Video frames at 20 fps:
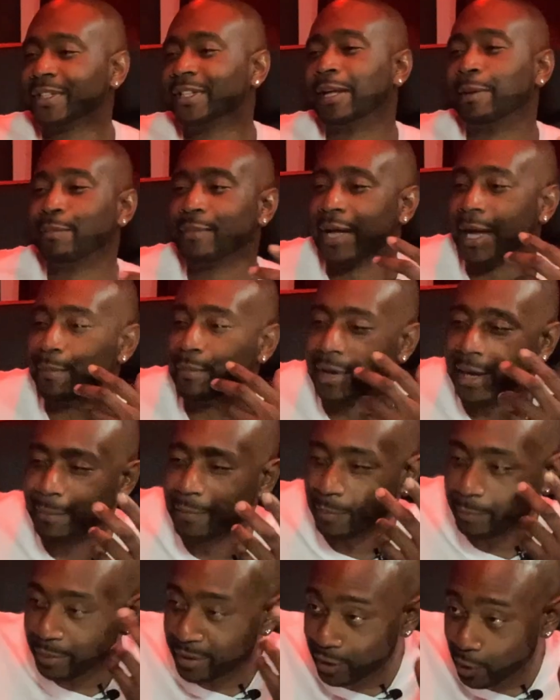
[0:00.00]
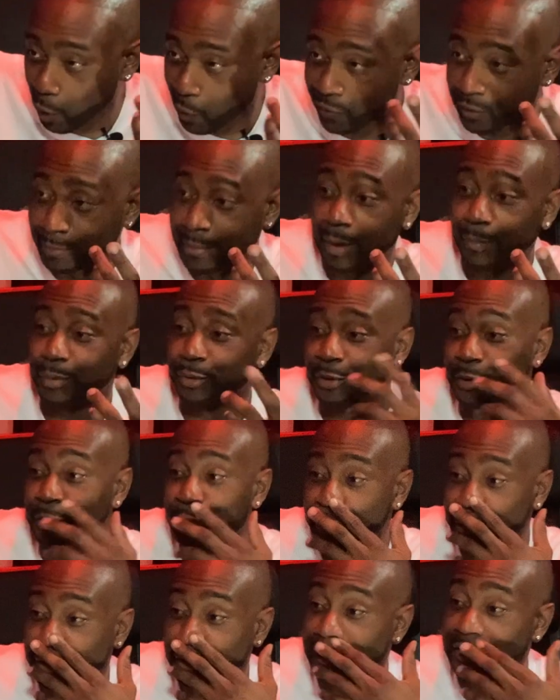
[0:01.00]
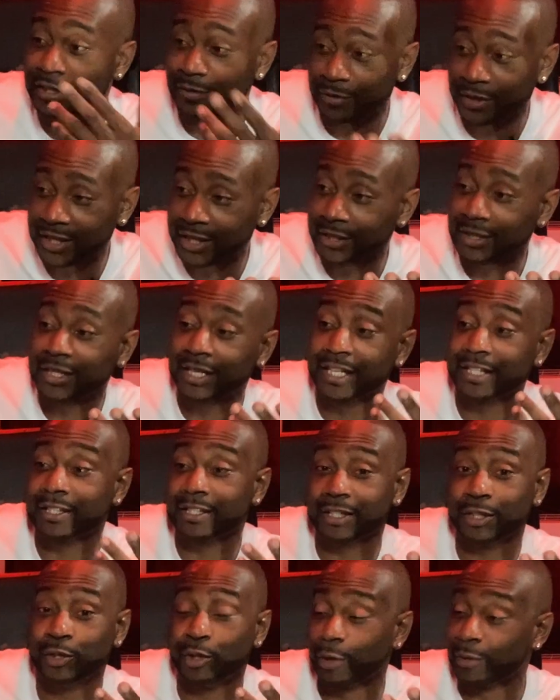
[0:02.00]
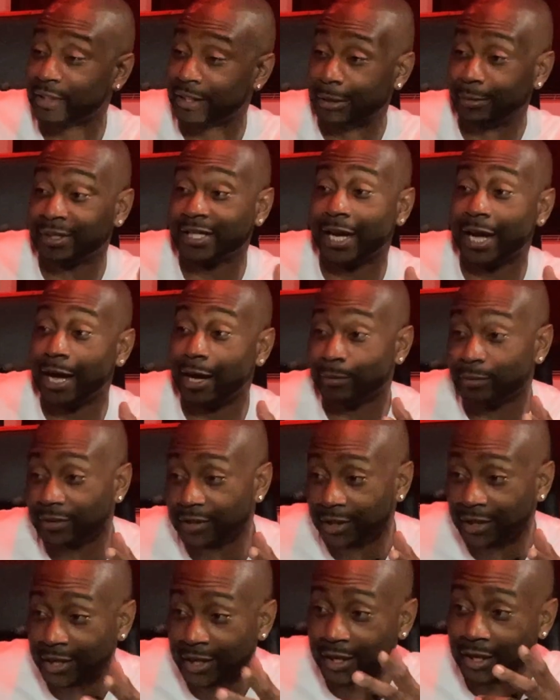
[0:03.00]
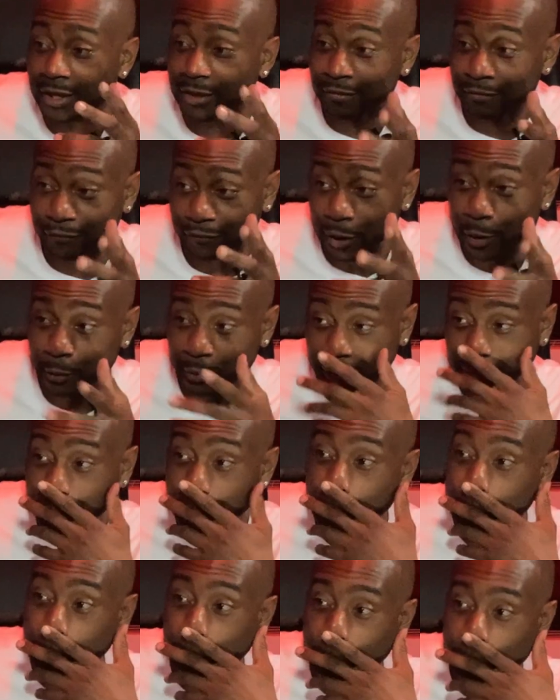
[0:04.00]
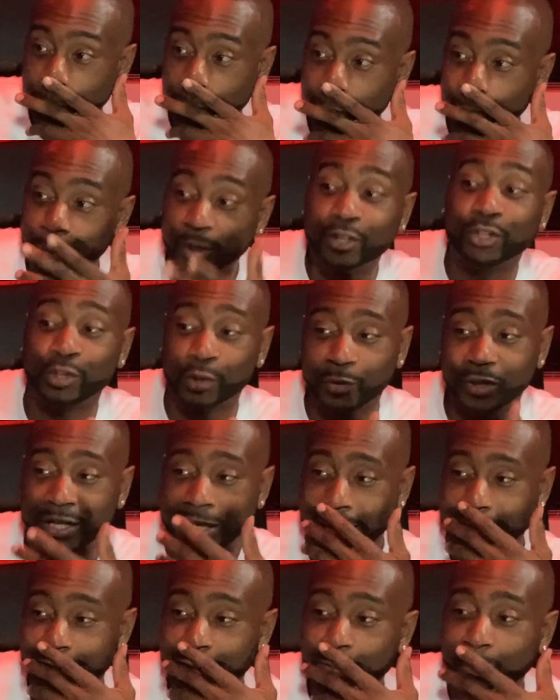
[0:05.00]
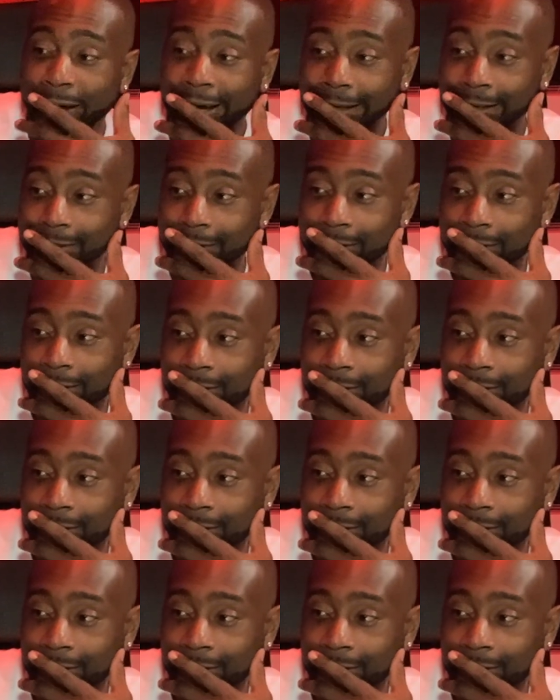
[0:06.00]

gonna peek over at my producer and see because sometimes folk put you in that space.